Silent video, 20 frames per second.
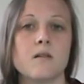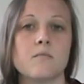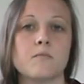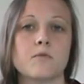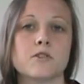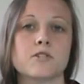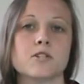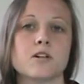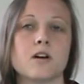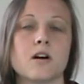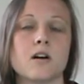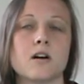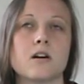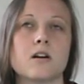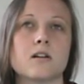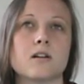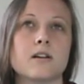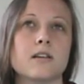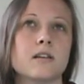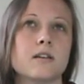which
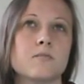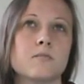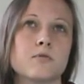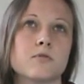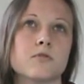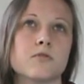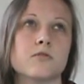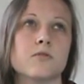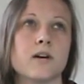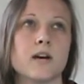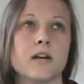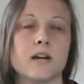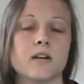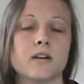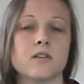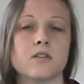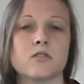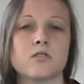are Hebrew and